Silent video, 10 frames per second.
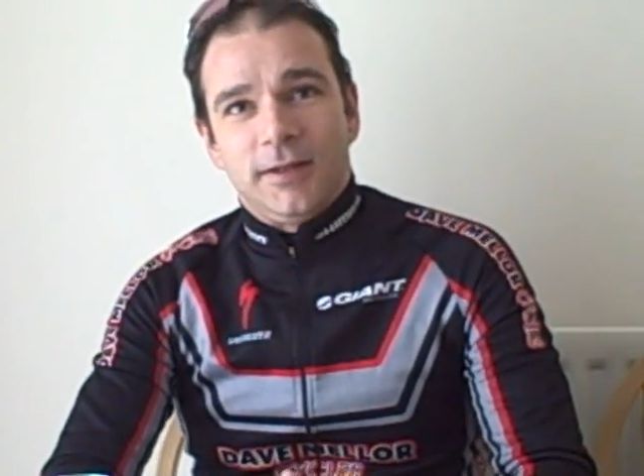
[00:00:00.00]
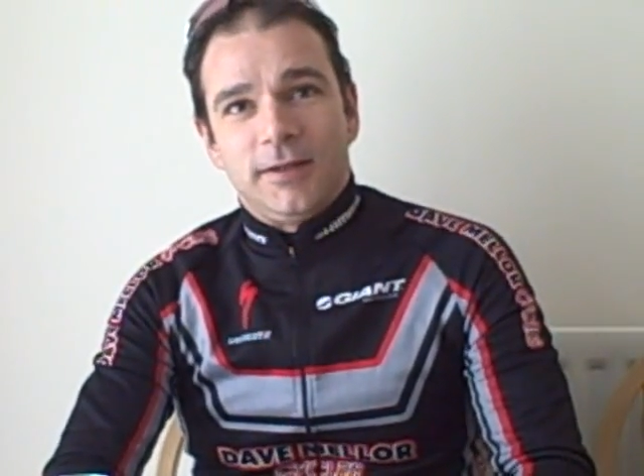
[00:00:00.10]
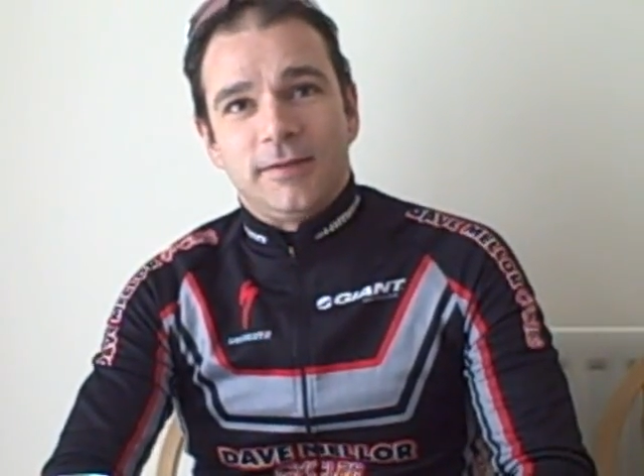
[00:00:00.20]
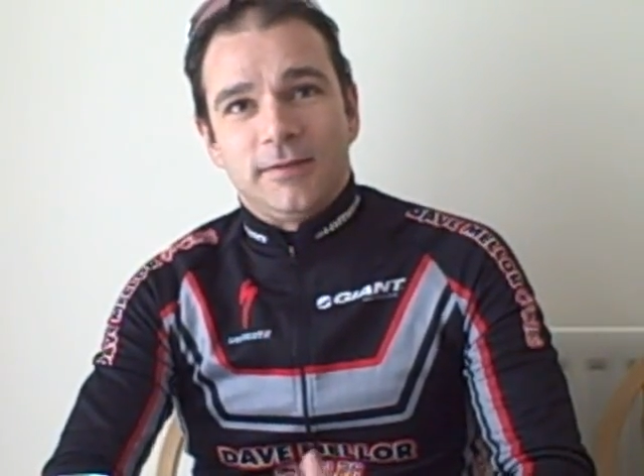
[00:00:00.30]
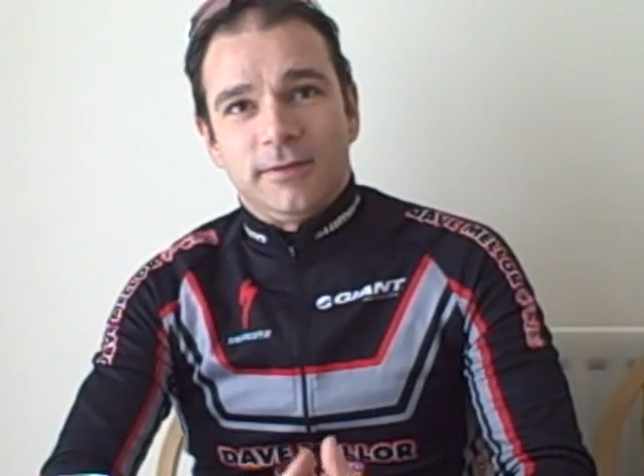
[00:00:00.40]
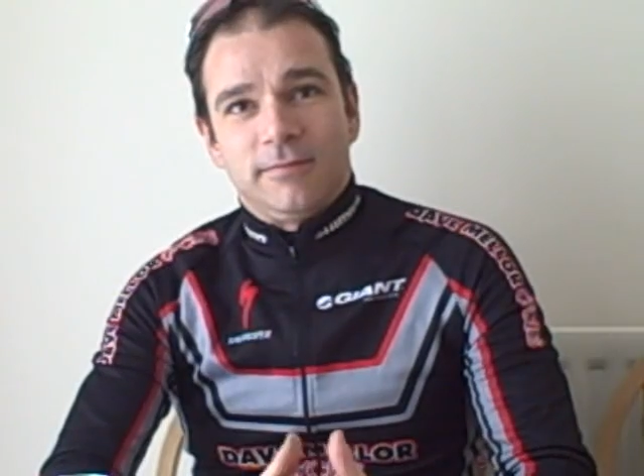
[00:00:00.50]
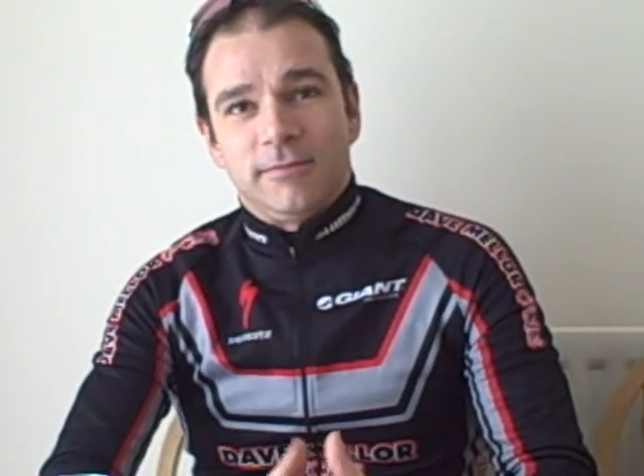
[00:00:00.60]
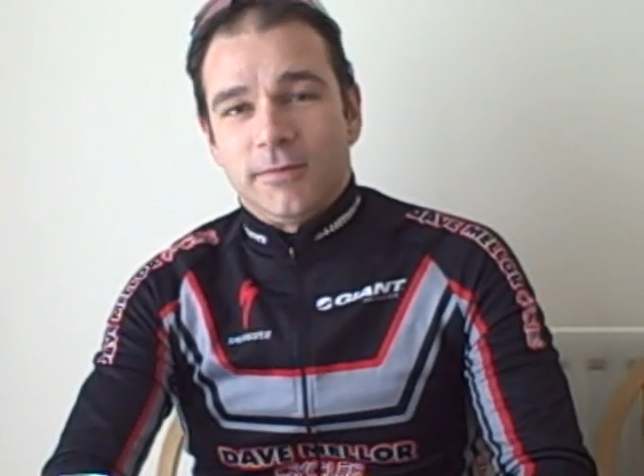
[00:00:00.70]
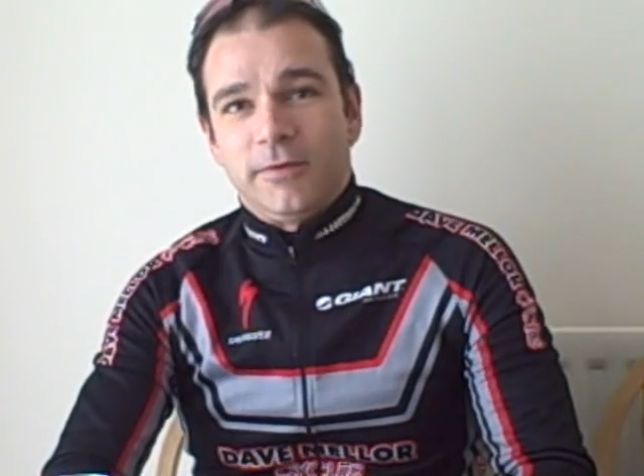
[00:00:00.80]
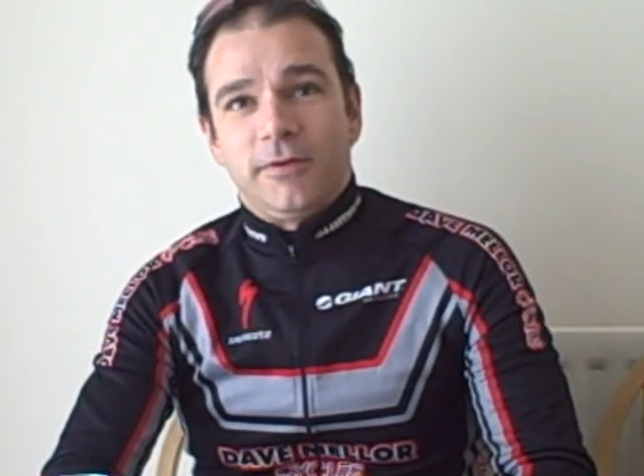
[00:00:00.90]
it is
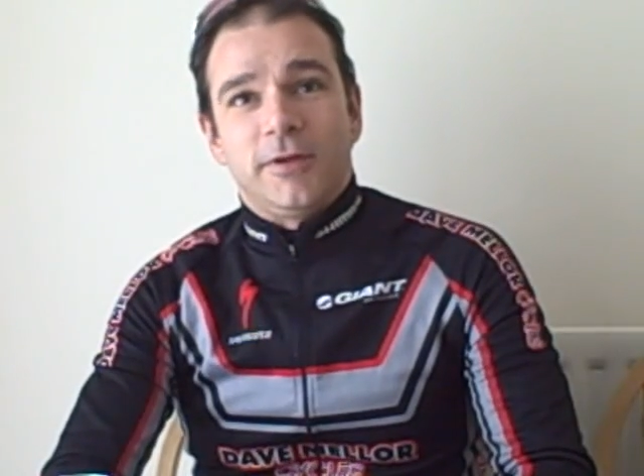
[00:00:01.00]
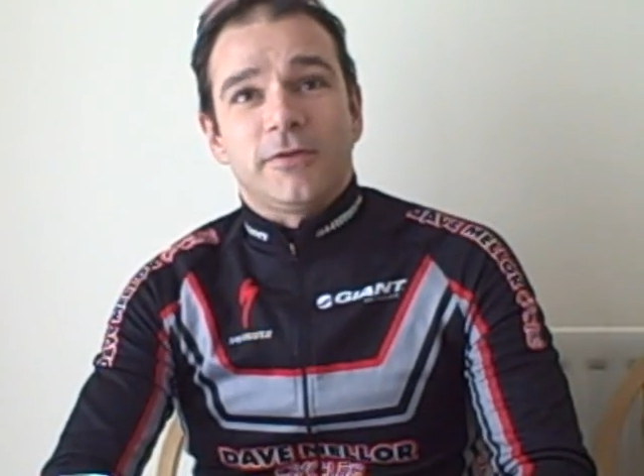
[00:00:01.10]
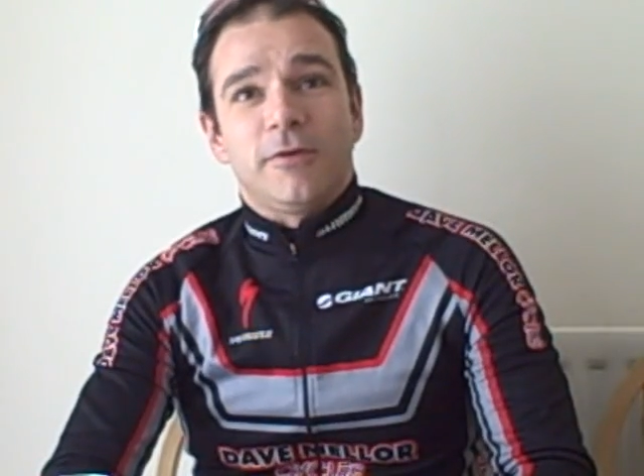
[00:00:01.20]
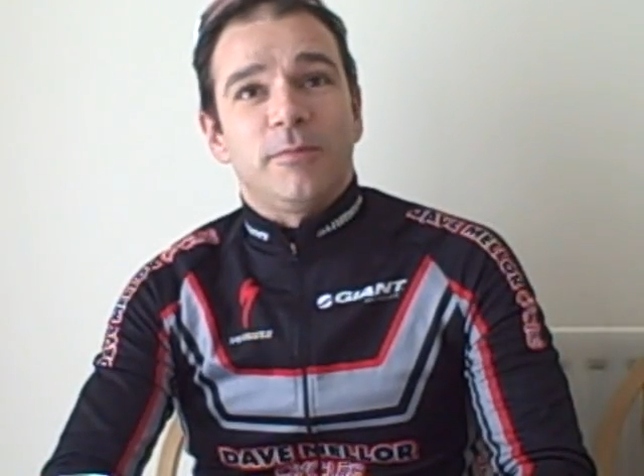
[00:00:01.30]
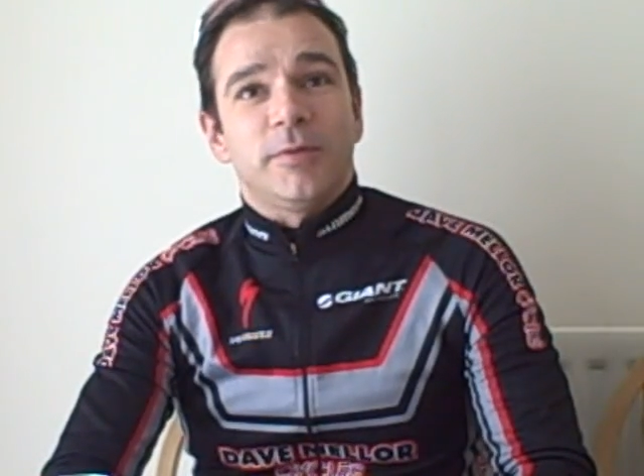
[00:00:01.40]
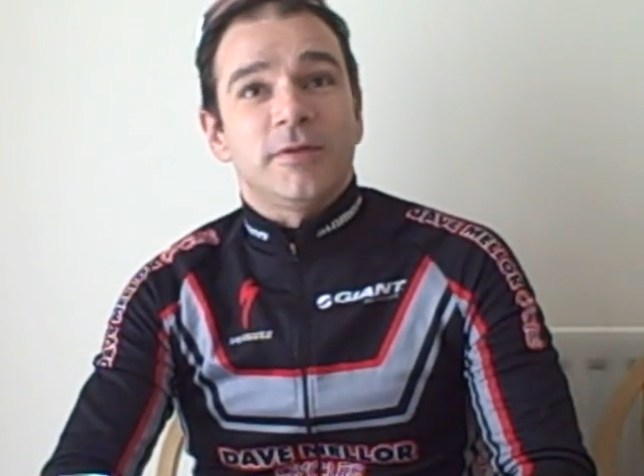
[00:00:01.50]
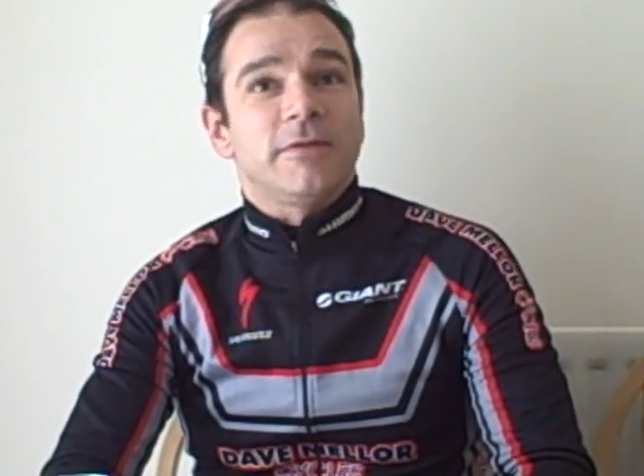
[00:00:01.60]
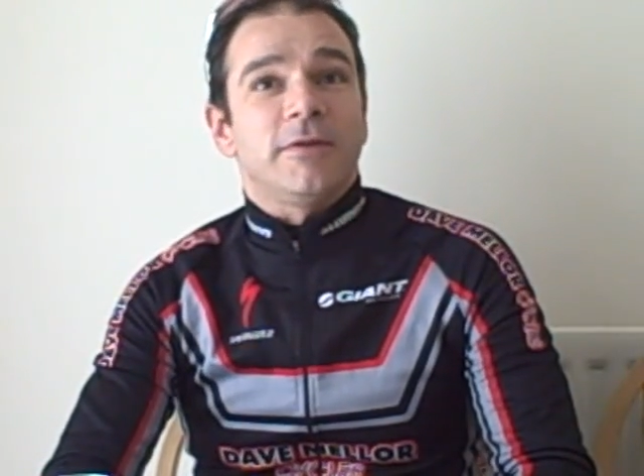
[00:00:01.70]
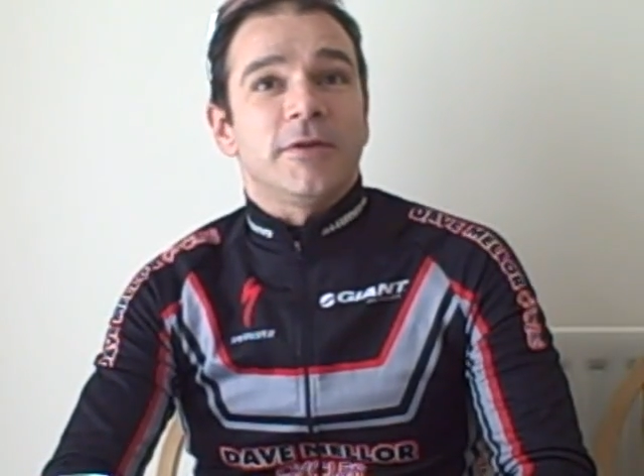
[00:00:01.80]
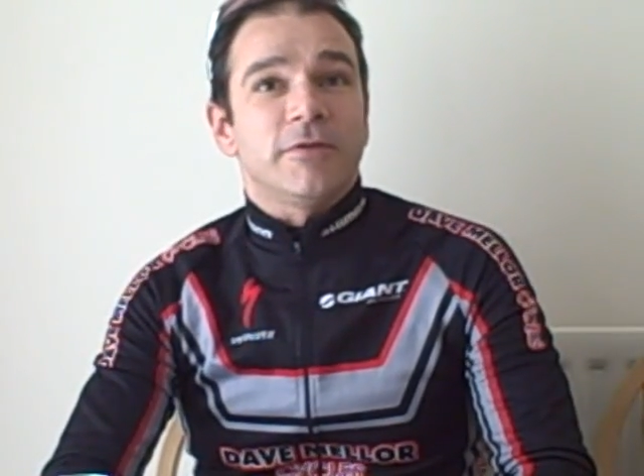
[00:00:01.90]
the top
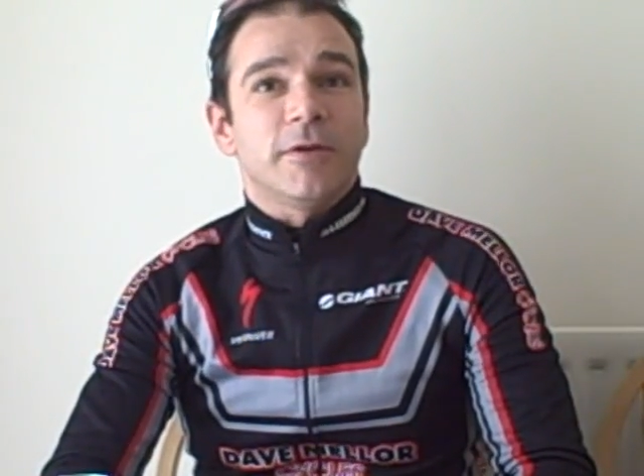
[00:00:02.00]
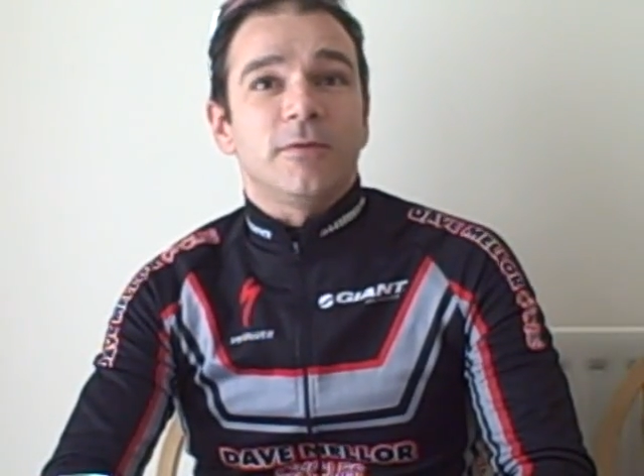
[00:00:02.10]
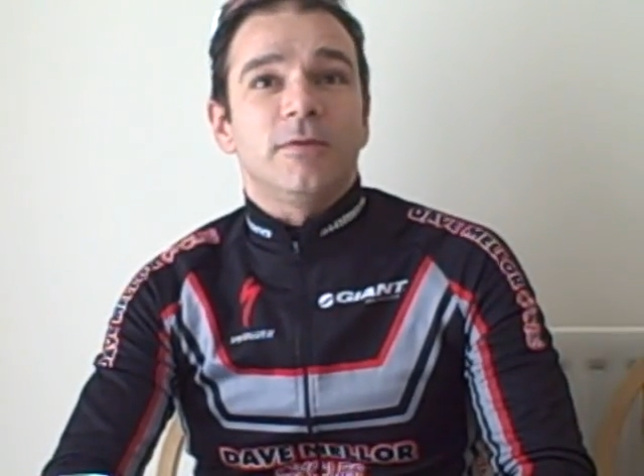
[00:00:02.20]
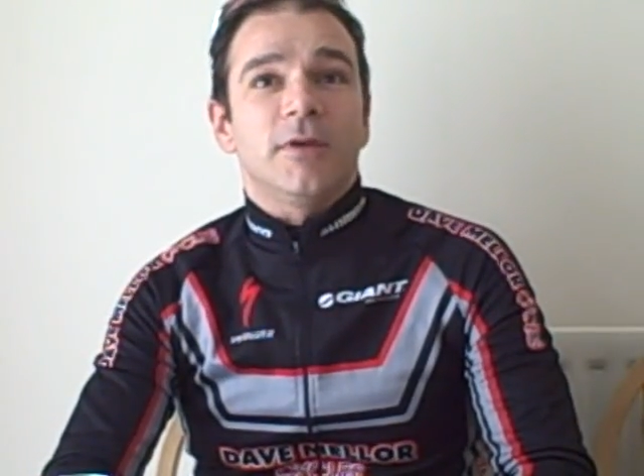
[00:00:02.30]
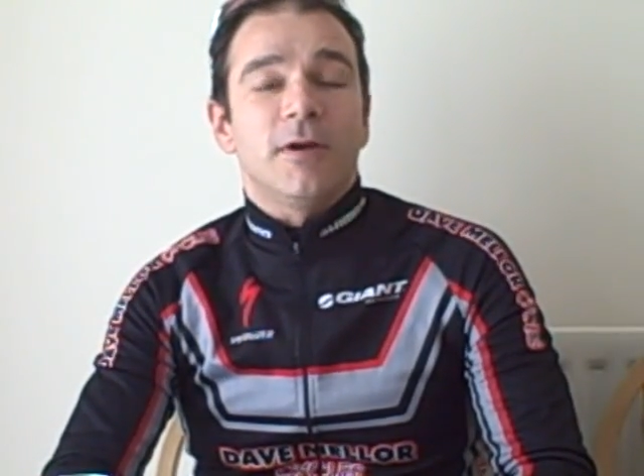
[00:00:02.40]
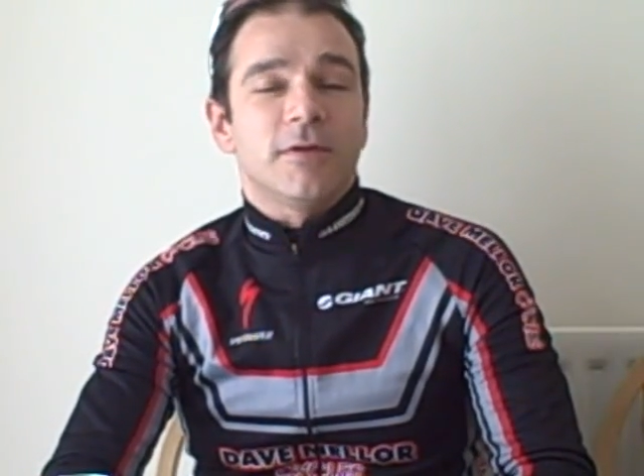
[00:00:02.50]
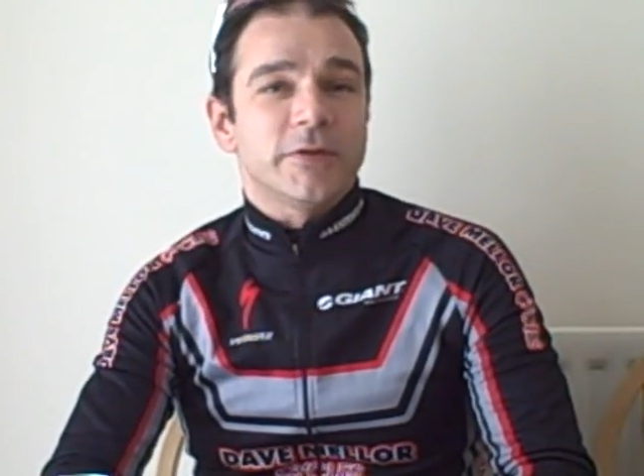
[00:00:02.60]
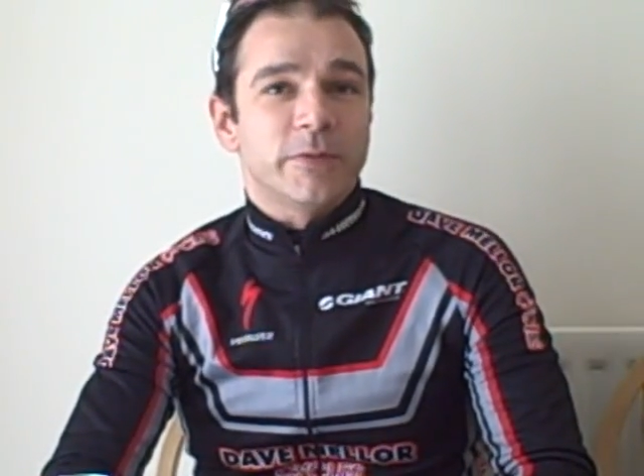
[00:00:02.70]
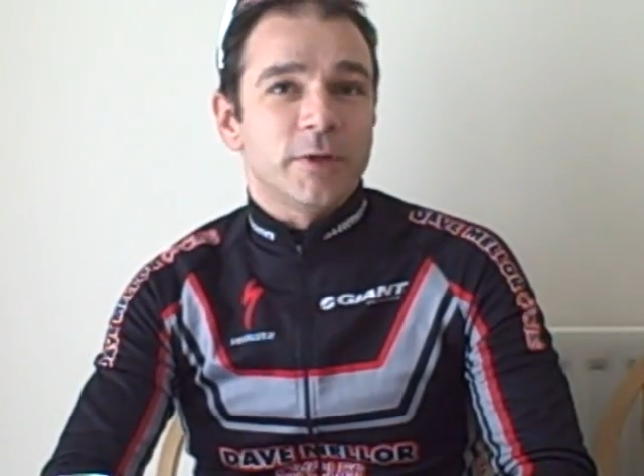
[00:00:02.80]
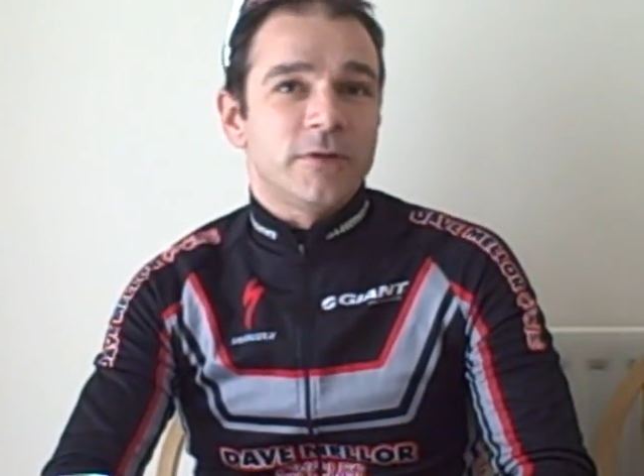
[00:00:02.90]
as far as records go, I
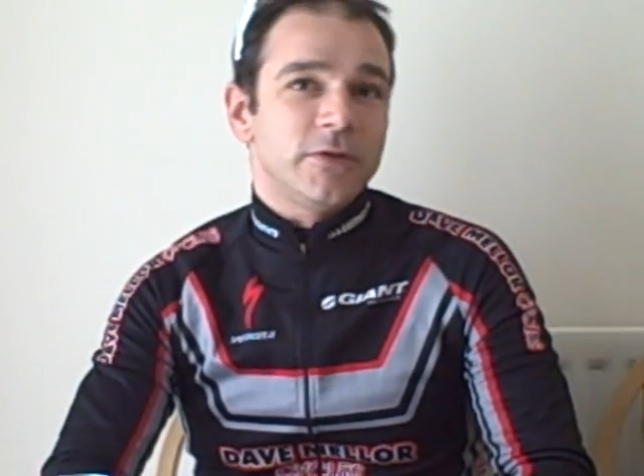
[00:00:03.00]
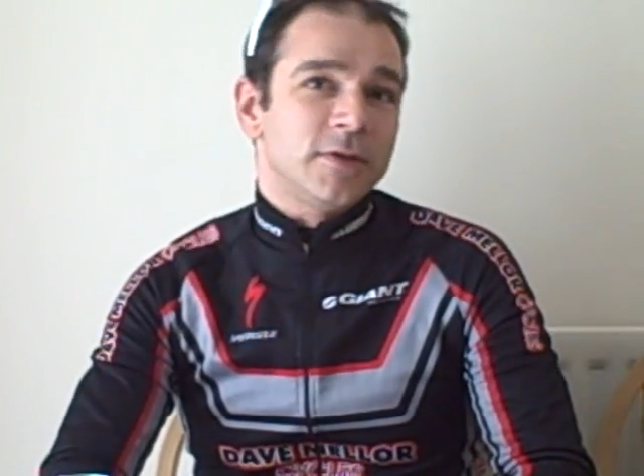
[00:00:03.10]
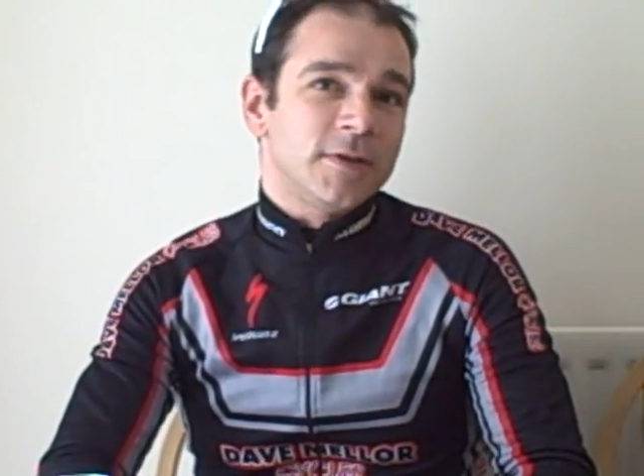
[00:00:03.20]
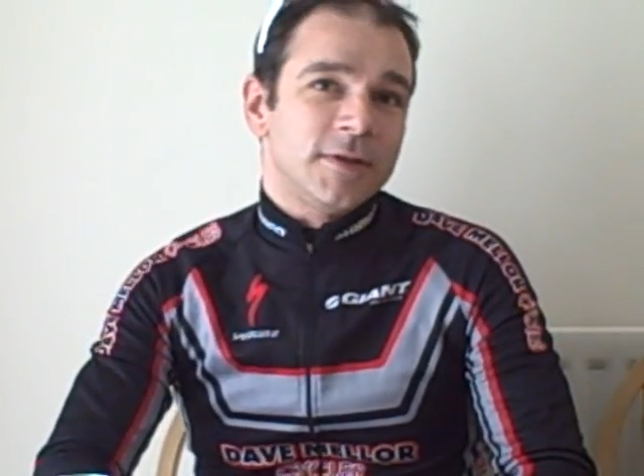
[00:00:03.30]
suppose.